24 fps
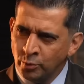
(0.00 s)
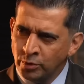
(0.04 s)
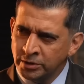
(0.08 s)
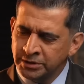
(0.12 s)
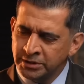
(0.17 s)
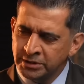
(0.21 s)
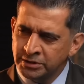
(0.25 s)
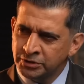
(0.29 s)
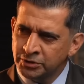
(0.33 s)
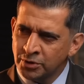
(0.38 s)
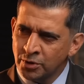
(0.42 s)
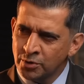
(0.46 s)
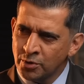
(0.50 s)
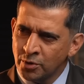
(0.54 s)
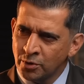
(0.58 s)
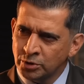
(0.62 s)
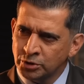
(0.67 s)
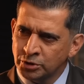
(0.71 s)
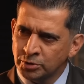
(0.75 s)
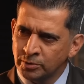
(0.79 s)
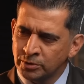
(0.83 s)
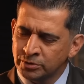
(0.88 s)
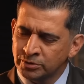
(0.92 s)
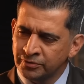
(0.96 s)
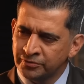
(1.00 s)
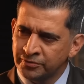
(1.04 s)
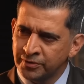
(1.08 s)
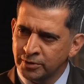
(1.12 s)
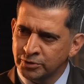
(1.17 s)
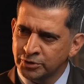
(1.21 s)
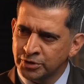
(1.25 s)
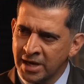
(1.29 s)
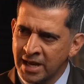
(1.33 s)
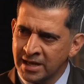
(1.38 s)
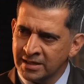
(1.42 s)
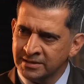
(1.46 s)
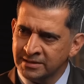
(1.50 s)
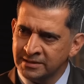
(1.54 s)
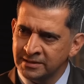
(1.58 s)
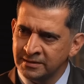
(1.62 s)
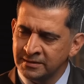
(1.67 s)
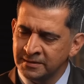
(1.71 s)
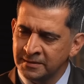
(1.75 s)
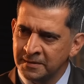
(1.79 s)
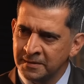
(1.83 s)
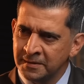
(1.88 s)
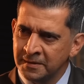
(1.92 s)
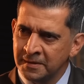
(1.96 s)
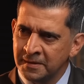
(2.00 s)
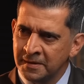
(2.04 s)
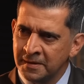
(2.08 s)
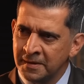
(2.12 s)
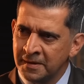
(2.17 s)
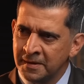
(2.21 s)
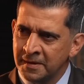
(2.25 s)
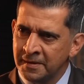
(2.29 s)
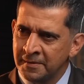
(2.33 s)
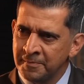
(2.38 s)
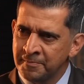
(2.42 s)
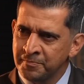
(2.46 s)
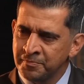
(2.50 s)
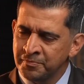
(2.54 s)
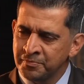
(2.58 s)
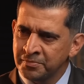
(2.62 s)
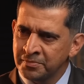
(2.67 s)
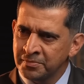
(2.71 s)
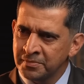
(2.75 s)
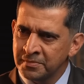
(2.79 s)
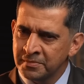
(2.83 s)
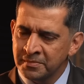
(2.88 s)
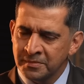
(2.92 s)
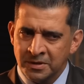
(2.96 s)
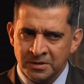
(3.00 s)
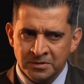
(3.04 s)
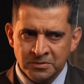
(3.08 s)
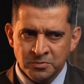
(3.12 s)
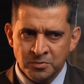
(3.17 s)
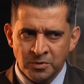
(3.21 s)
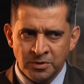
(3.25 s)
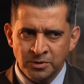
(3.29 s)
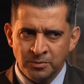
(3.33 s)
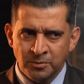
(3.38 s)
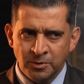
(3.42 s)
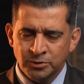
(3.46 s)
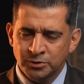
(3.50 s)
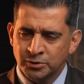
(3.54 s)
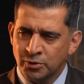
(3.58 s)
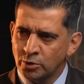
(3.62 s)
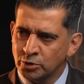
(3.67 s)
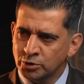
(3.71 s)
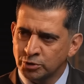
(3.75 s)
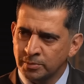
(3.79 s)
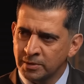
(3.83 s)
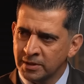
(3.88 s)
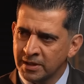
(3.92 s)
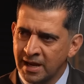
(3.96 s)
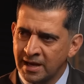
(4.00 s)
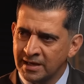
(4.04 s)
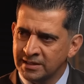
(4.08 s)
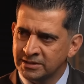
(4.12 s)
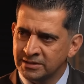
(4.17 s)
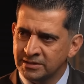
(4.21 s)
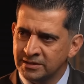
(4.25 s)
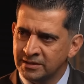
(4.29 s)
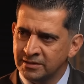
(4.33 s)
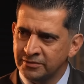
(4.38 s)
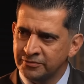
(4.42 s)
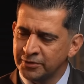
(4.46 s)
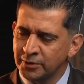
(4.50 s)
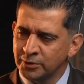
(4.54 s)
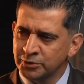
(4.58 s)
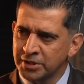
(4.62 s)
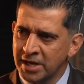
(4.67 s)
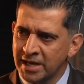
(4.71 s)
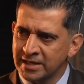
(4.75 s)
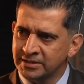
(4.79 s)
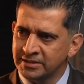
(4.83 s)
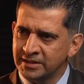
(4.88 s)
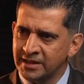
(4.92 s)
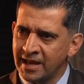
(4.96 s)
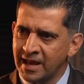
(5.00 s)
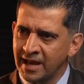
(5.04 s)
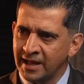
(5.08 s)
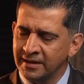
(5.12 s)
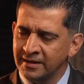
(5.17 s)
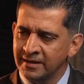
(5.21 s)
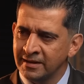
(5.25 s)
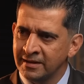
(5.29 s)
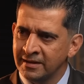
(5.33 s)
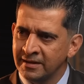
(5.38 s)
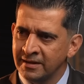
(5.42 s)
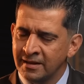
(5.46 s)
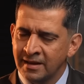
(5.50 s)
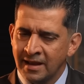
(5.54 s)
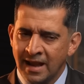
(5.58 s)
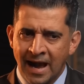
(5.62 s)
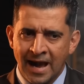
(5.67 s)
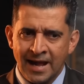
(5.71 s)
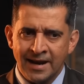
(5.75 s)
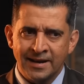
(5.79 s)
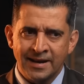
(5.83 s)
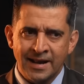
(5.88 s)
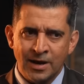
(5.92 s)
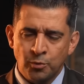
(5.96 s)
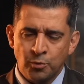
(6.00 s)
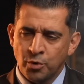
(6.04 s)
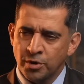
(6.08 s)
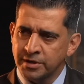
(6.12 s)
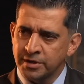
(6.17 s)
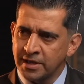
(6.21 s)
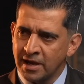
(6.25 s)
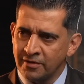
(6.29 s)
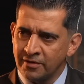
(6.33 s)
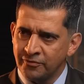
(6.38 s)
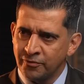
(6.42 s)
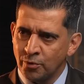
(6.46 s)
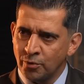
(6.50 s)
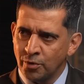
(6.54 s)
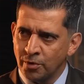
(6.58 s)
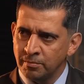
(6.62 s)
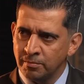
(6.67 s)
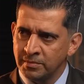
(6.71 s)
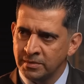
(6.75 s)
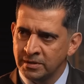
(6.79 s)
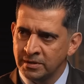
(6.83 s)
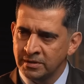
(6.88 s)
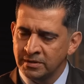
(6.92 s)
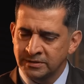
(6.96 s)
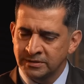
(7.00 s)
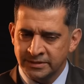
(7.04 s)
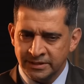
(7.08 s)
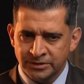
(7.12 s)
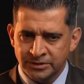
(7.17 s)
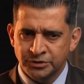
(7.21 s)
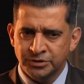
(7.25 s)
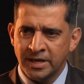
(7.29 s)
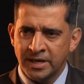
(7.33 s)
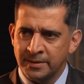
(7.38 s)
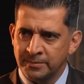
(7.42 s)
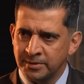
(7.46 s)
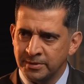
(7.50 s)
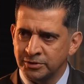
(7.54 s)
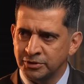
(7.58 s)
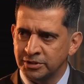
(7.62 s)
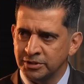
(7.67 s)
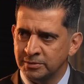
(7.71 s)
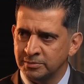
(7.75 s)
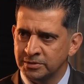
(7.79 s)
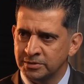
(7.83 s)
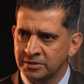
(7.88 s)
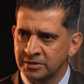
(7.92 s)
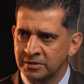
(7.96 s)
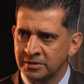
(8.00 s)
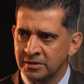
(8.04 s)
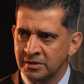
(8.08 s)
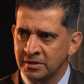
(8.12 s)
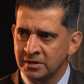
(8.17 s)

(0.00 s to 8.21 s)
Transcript: was he so coachable to Phil Jackson? He's one of the most coachable guys uh, Phil Jackson had. Mm-hmm. How did that work out for him? Six championships.